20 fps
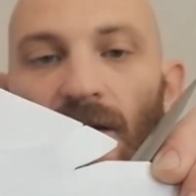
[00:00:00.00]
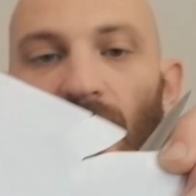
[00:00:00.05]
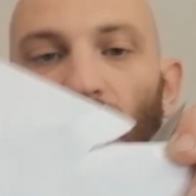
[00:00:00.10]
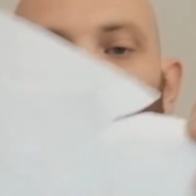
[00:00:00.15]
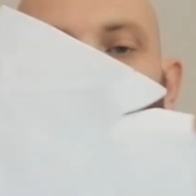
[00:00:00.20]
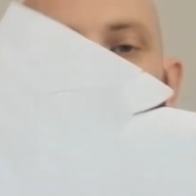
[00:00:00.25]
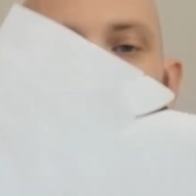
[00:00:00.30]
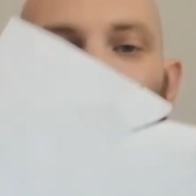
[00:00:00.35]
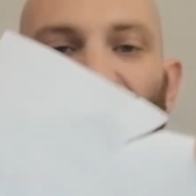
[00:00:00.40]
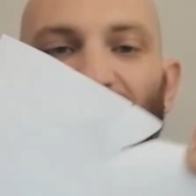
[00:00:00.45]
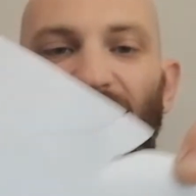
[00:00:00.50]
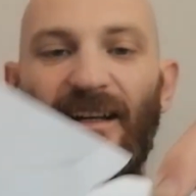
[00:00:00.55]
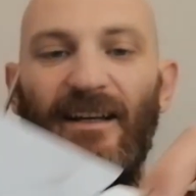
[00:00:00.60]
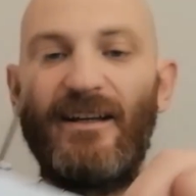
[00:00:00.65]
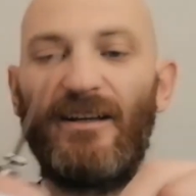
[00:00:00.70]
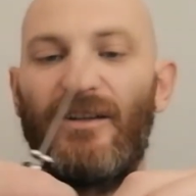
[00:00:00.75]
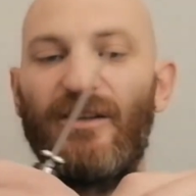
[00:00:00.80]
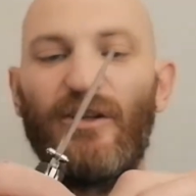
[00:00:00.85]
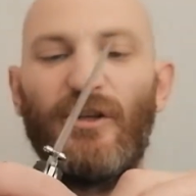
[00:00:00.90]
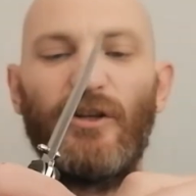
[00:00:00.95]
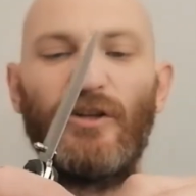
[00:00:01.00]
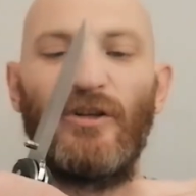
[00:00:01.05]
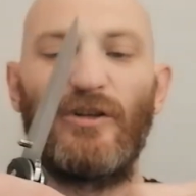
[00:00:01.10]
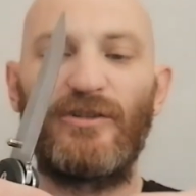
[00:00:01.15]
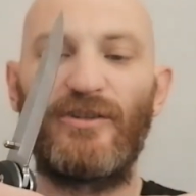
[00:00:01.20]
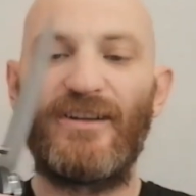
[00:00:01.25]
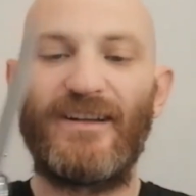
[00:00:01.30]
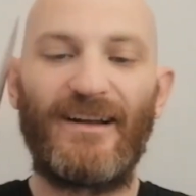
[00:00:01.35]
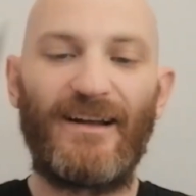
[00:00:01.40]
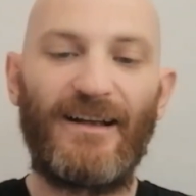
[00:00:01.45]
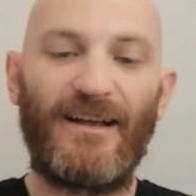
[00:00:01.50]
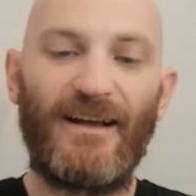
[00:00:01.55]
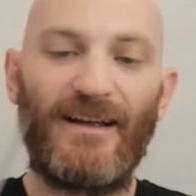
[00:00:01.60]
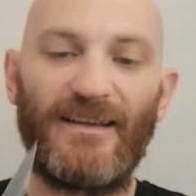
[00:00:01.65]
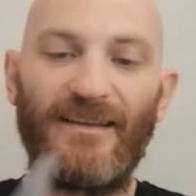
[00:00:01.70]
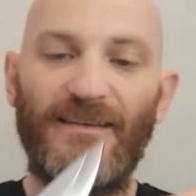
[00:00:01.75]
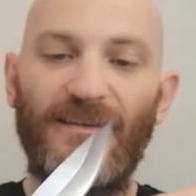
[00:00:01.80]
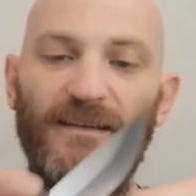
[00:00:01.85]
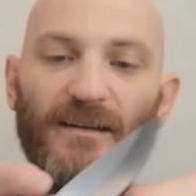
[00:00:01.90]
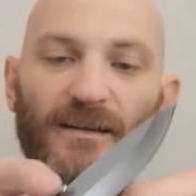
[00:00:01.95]
Obviously, you're not gonna
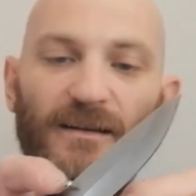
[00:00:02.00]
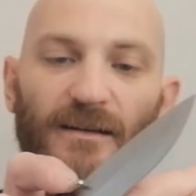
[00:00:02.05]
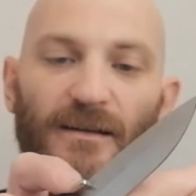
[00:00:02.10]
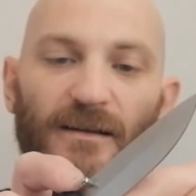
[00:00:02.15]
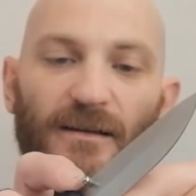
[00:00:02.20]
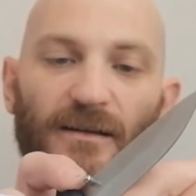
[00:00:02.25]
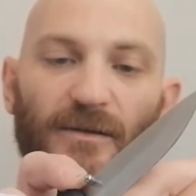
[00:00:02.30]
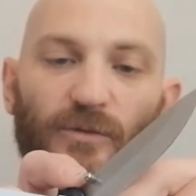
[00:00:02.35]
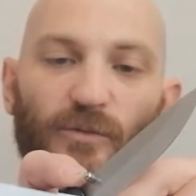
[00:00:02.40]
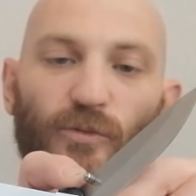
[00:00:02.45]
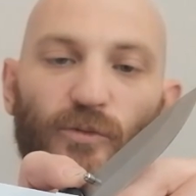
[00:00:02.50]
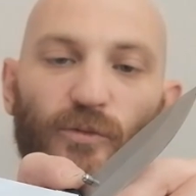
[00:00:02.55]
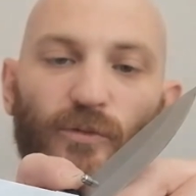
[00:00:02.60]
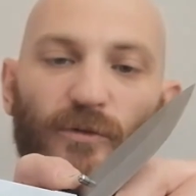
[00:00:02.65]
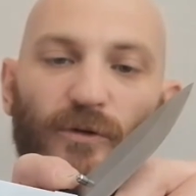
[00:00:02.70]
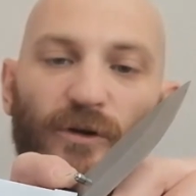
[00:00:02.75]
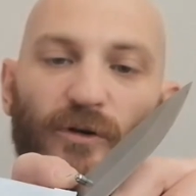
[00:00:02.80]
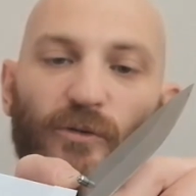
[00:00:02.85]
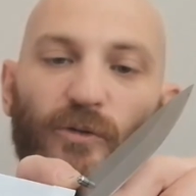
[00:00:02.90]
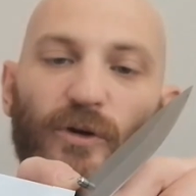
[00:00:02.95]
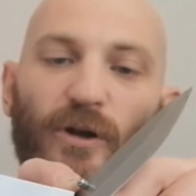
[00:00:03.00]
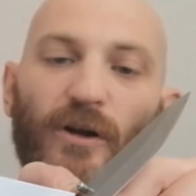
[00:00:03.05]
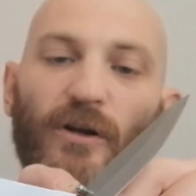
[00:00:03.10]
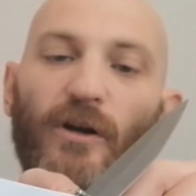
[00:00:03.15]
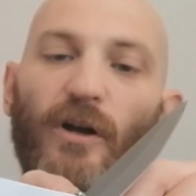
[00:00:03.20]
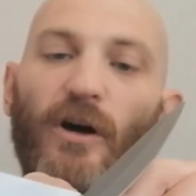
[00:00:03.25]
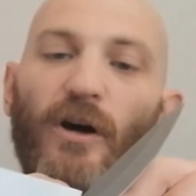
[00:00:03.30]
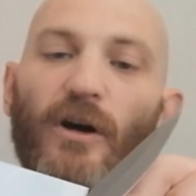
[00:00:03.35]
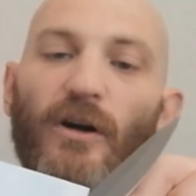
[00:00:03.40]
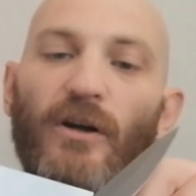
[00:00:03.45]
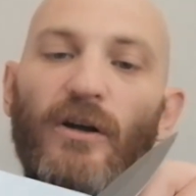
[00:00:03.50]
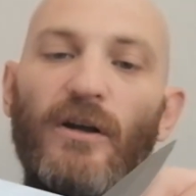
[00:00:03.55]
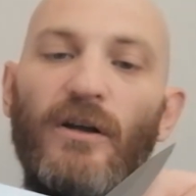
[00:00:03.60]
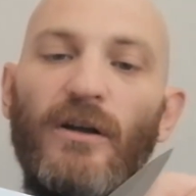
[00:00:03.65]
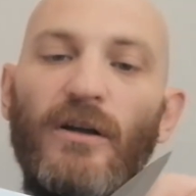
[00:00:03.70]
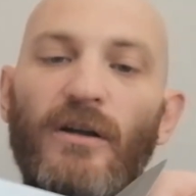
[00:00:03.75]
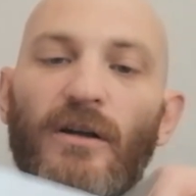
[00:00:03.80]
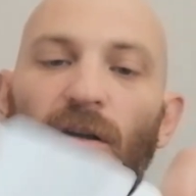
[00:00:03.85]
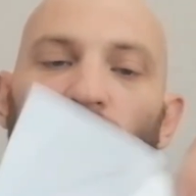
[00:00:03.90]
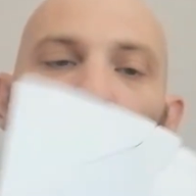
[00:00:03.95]
cut a wooden log,
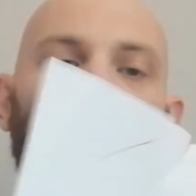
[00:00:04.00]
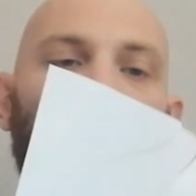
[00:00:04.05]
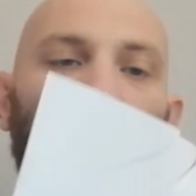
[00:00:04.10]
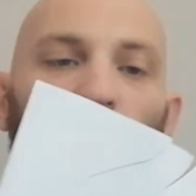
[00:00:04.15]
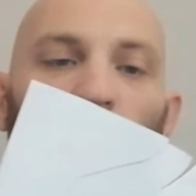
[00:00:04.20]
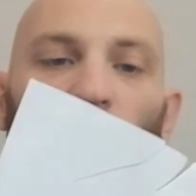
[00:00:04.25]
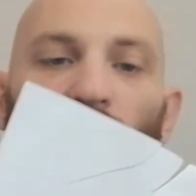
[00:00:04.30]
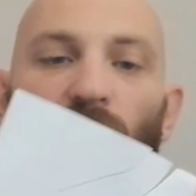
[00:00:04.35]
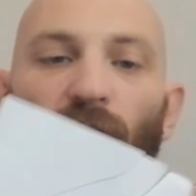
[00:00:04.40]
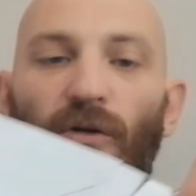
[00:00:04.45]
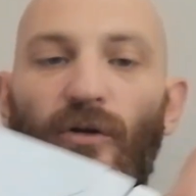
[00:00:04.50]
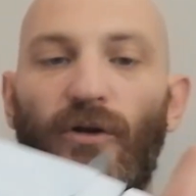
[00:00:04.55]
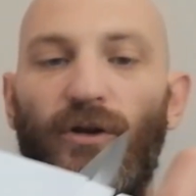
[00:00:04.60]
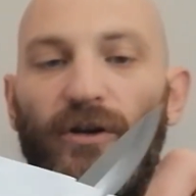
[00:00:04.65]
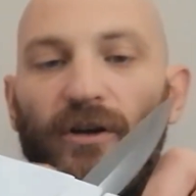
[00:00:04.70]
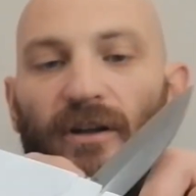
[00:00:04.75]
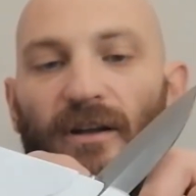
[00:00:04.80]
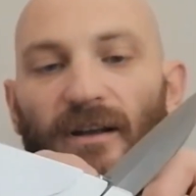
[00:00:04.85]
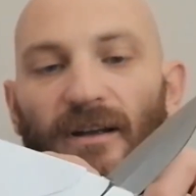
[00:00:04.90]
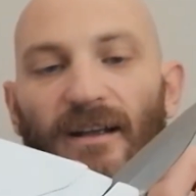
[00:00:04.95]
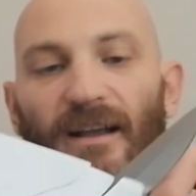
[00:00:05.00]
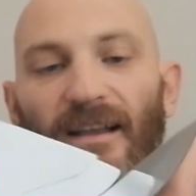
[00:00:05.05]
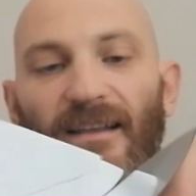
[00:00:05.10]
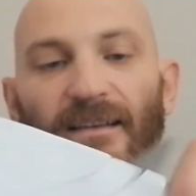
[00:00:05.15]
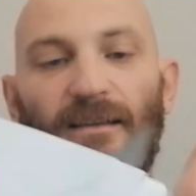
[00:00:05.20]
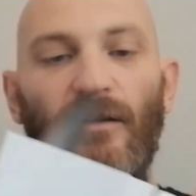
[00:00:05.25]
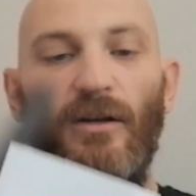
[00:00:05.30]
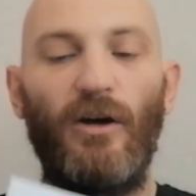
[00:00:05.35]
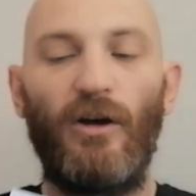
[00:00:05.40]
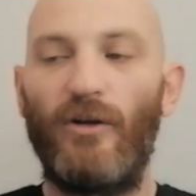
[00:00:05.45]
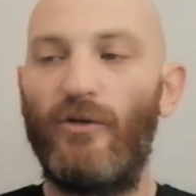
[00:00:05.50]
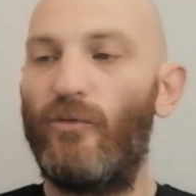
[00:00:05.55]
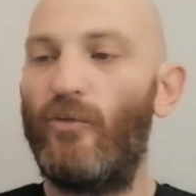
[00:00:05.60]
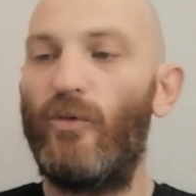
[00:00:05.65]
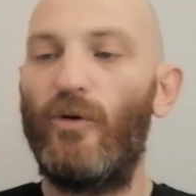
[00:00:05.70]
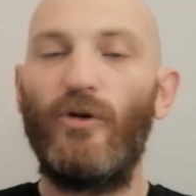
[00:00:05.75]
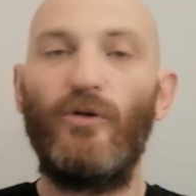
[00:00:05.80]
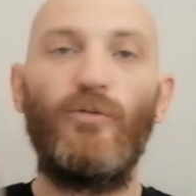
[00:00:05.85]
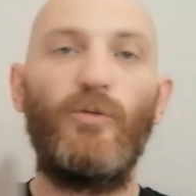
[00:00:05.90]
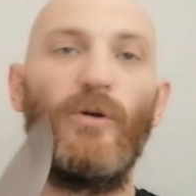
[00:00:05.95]
or you're going to cut on
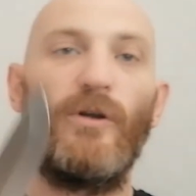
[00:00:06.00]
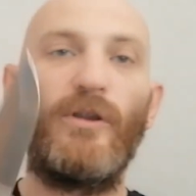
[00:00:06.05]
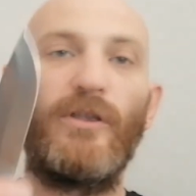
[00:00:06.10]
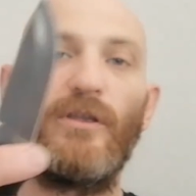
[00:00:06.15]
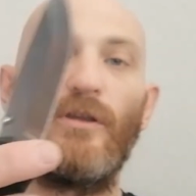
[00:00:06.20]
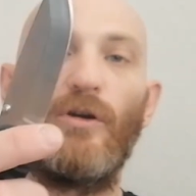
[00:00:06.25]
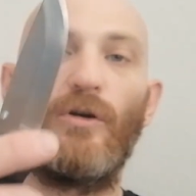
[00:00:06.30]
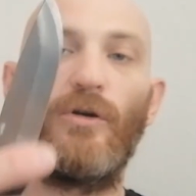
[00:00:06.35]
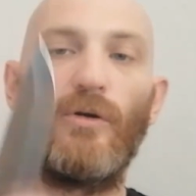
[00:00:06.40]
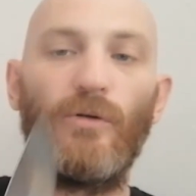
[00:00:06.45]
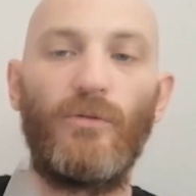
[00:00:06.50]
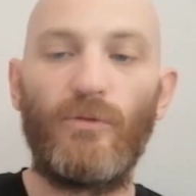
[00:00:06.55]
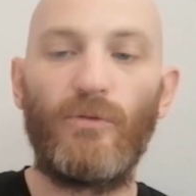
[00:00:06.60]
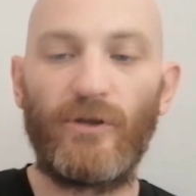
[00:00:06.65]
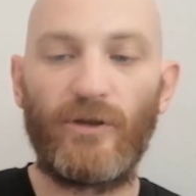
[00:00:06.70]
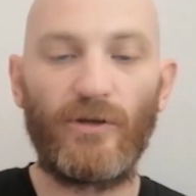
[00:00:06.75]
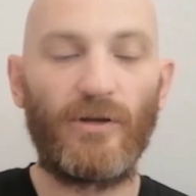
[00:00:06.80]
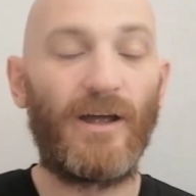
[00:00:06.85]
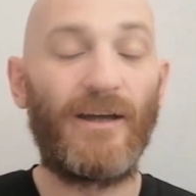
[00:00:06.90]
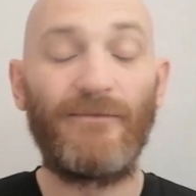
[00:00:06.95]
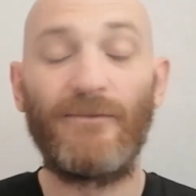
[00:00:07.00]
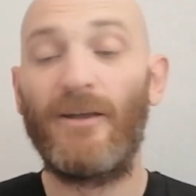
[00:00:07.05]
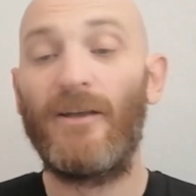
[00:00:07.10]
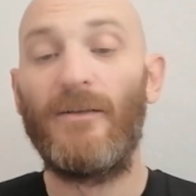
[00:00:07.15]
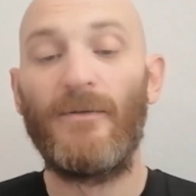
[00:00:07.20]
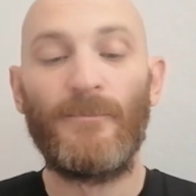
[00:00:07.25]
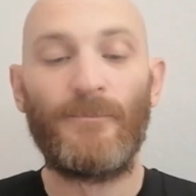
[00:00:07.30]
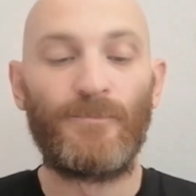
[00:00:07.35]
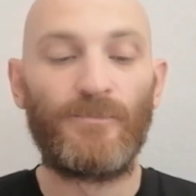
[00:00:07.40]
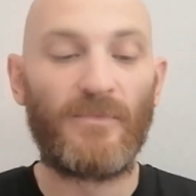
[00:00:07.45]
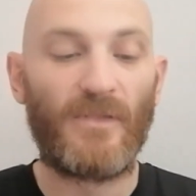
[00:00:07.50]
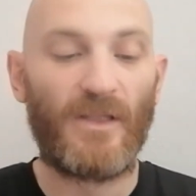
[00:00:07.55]
wood with your knife.